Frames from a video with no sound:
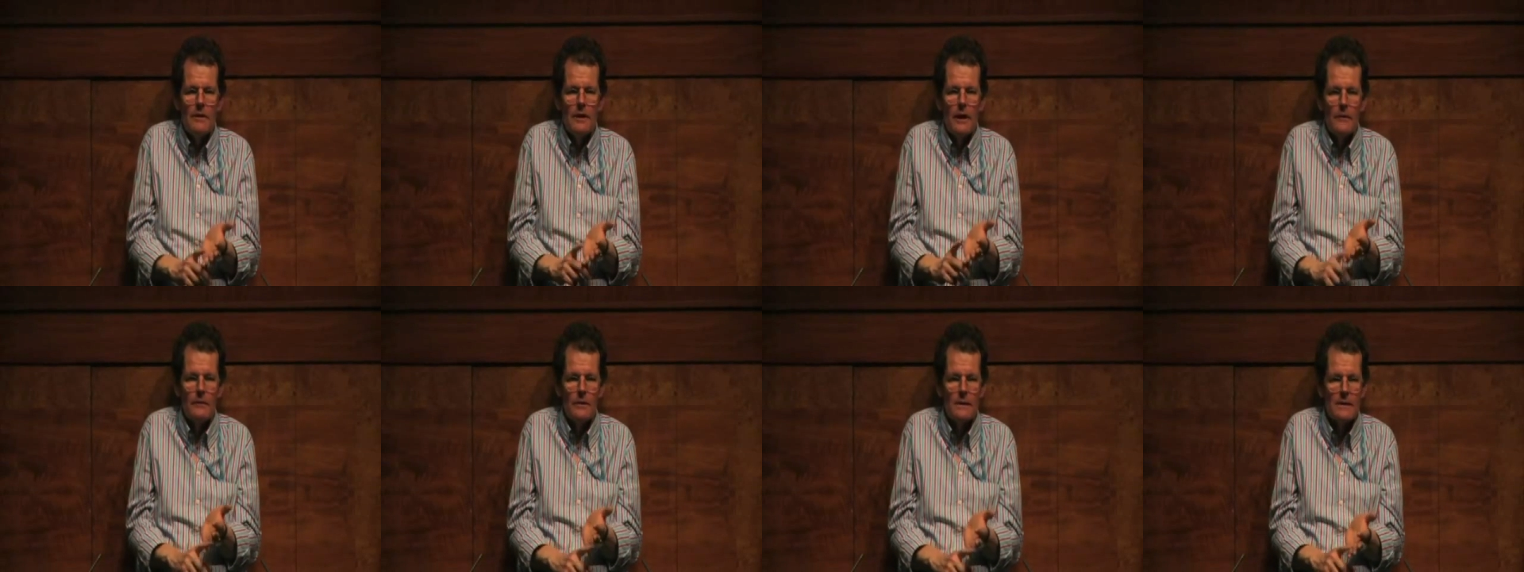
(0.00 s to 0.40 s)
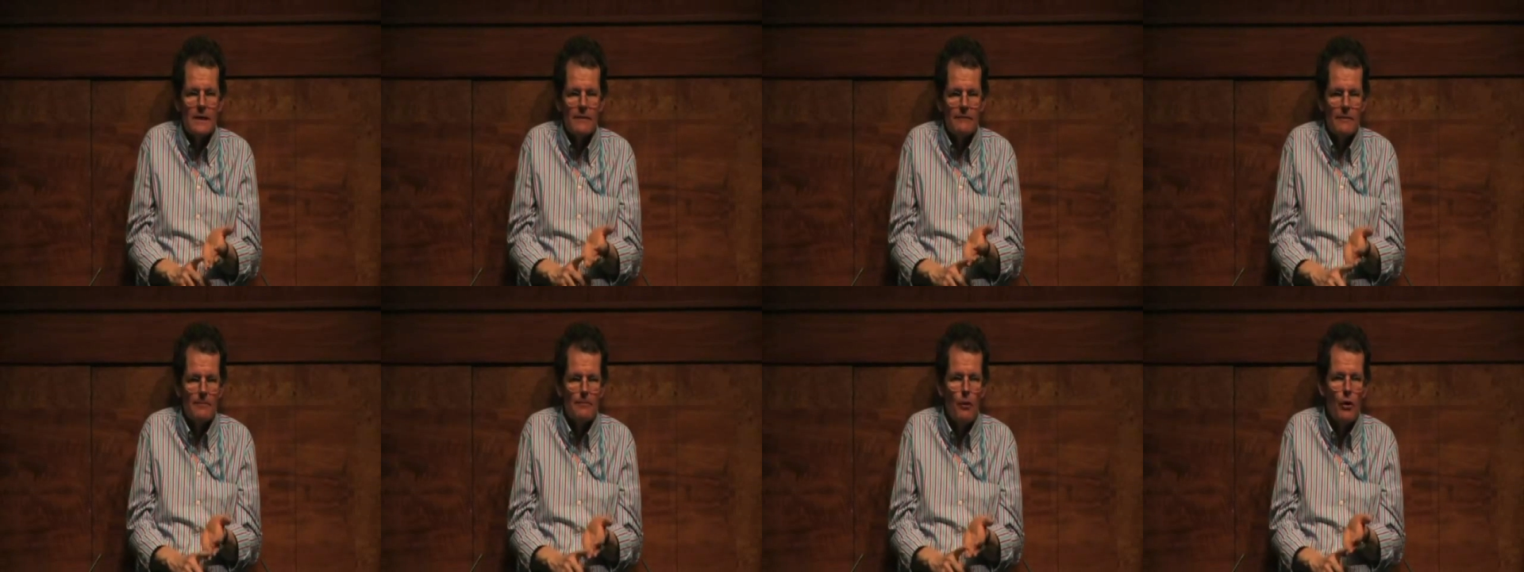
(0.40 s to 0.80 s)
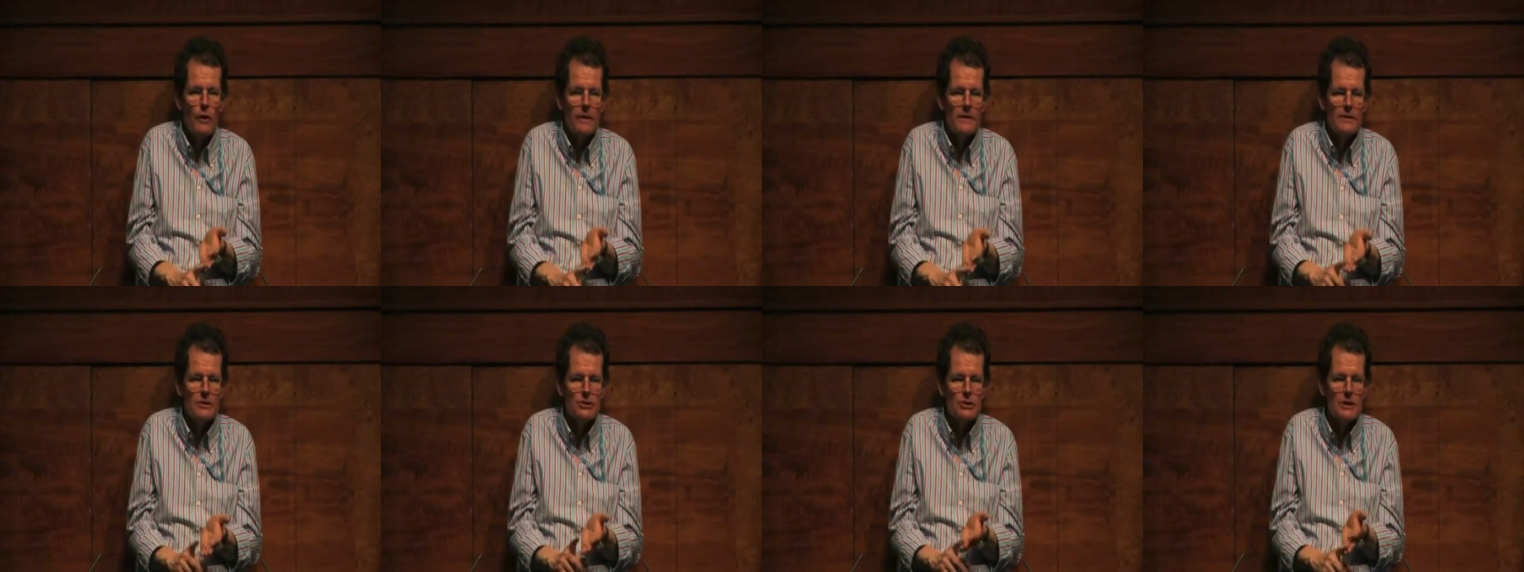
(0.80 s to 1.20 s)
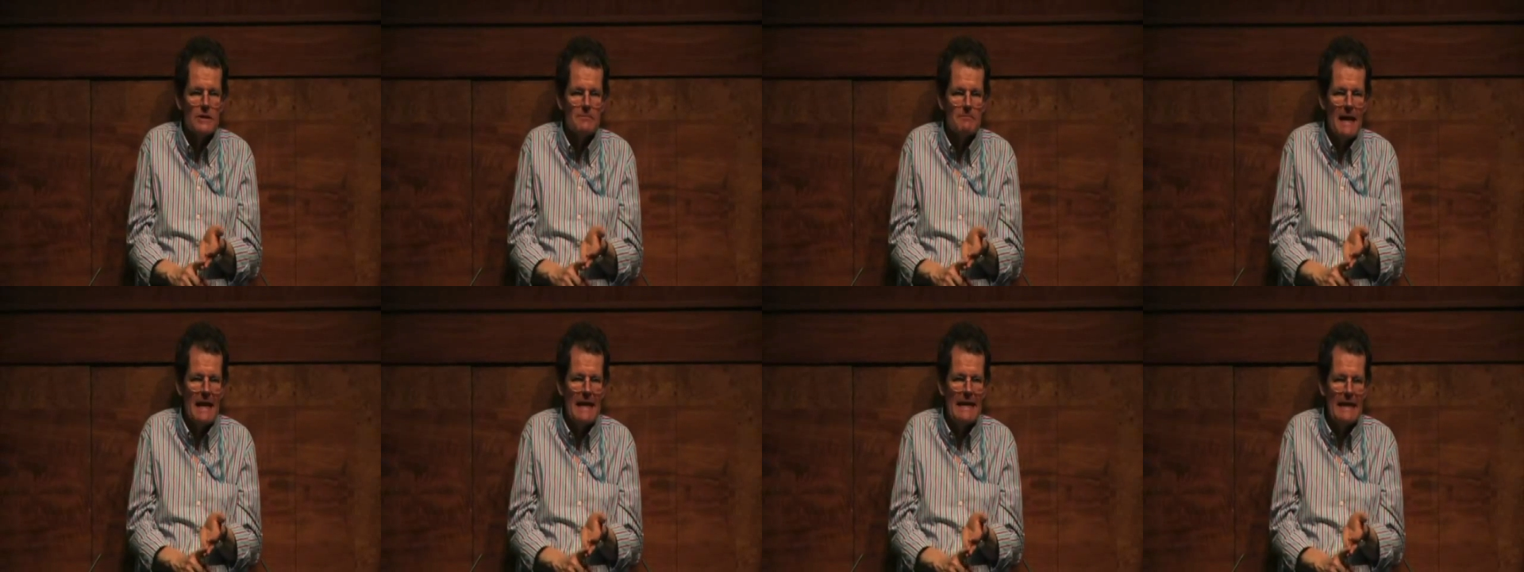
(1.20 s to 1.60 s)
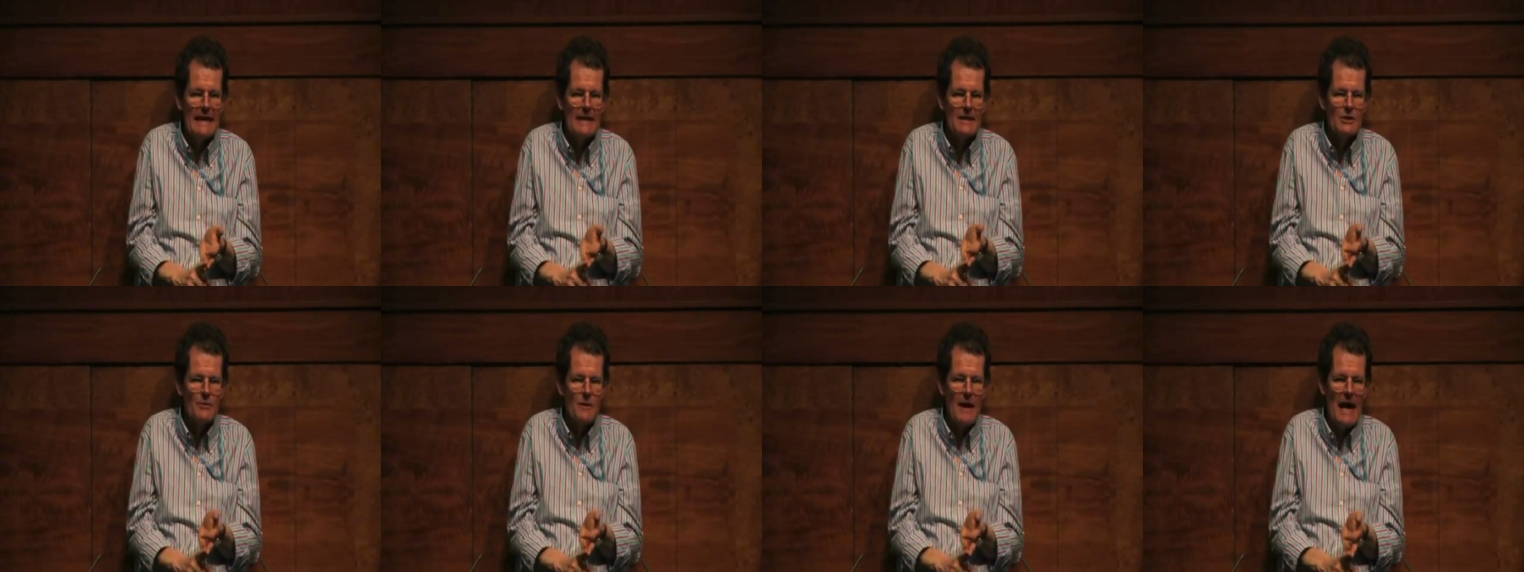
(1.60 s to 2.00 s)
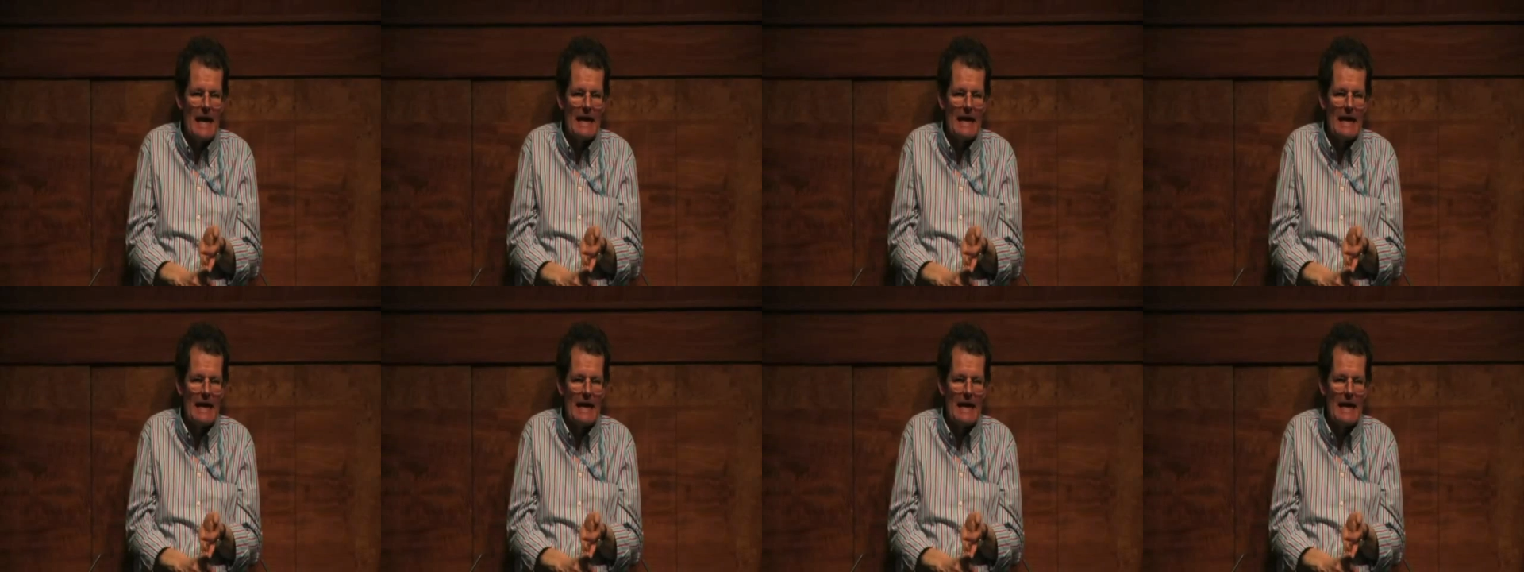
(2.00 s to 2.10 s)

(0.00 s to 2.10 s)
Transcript: it's giving politicians mandate to